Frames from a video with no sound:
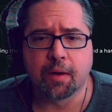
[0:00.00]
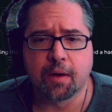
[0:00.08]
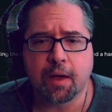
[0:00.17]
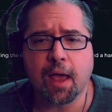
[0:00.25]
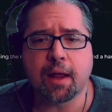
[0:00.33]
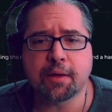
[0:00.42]

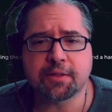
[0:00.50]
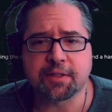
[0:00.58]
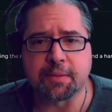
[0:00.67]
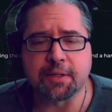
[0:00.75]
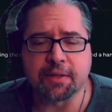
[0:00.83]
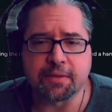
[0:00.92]
and
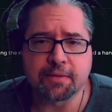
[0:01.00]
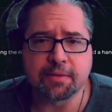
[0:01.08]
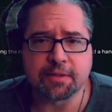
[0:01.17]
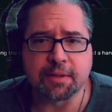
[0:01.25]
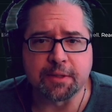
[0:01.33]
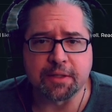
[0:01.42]
some of
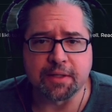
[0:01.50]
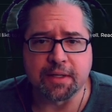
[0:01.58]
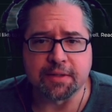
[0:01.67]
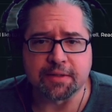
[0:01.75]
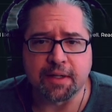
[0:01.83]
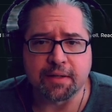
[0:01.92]
the
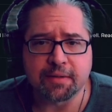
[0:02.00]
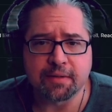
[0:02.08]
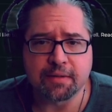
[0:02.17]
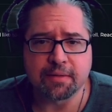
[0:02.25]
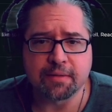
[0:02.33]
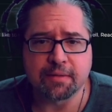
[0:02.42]
things that
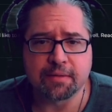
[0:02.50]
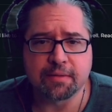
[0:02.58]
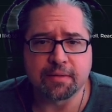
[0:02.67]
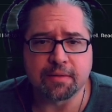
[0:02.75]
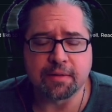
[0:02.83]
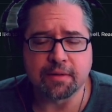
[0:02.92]

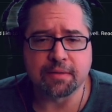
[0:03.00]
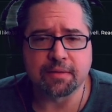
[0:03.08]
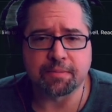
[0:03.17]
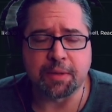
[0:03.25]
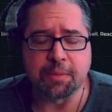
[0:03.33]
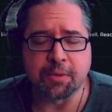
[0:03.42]

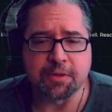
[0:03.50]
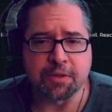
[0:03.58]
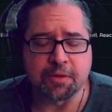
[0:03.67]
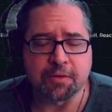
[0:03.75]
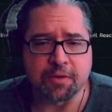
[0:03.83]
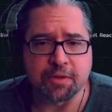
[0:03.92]
people in the
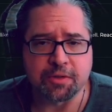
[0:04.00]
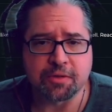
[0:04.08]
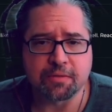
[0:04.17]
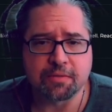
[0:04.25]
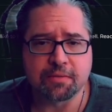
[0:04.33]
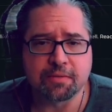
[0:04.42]

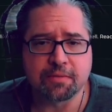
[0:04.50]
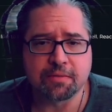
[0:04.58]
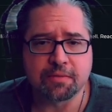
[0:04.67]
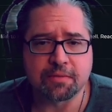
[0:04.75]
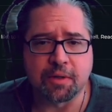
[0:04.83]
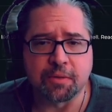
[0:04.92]
universe
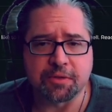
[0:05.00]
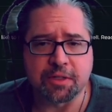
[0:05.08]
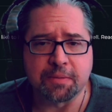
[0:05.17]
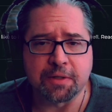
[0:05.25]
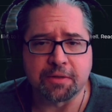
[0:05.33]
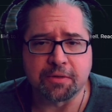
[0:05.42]
don't
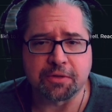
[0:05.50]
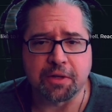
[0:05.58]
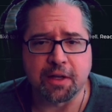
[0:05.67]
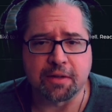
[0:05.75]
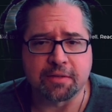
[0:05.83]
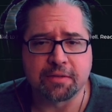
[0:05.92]
seem to
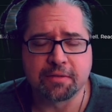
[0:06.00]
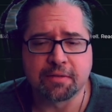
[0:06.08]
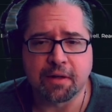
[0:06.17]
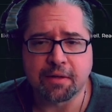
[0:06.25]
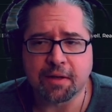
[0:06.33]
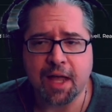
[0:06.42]
understand.
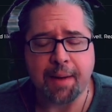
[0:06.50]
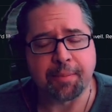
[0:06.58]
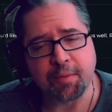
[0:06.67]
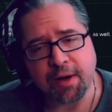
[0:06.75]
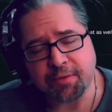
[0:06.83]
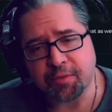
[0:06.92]

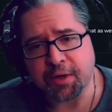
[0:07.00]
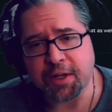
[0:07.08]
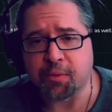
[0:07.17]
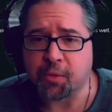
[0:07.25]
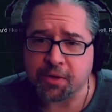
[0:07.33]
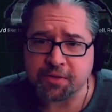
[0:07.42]
Copyright free
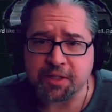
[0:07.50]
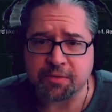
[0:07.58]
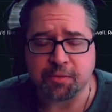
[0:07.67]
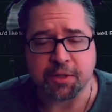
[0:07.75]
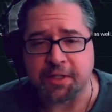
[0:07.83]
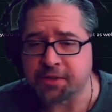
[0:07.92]
and royalty
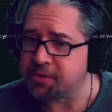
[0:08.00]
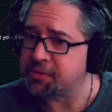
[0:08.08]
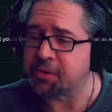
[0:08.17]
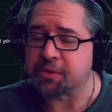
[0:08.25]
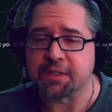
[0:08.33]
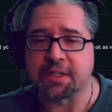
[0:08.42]
free, two
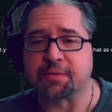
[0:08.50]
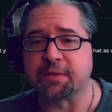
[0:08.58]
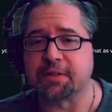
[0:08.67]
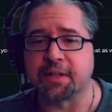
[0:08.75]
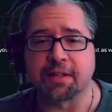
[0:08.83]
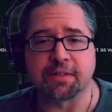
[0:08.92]
totally
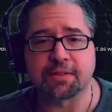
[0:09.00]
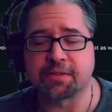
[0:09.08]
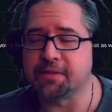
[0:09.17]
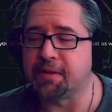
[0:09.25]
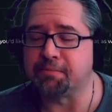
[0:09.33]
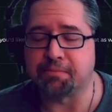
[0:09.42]
different things.
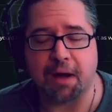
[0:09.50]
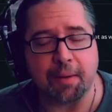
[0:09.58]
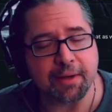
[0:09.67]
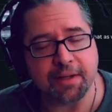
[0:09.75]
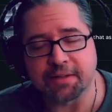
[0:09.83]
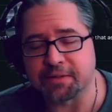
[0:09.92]
I'm
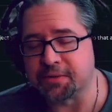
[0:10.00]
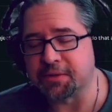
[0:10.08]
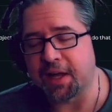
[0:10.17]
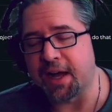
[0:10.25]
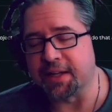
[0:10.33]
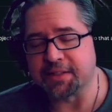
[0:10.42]
probably going to do
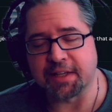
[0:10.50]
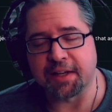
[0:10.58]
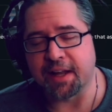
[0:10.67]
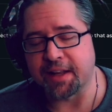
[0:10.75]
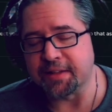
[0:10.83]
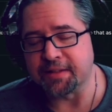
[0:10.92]
content
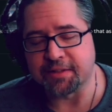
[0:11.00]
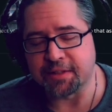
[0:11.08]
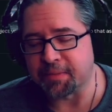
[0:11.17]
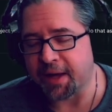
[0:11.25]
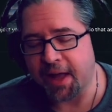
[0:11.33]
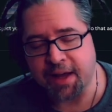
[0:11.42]
on it until
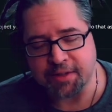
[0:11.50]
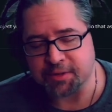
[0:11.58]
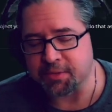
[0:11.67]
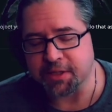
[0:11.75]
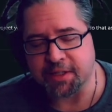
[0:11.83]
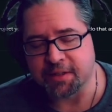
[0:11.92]
my eyes
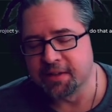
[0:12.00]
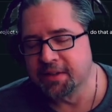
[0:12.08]
bleed.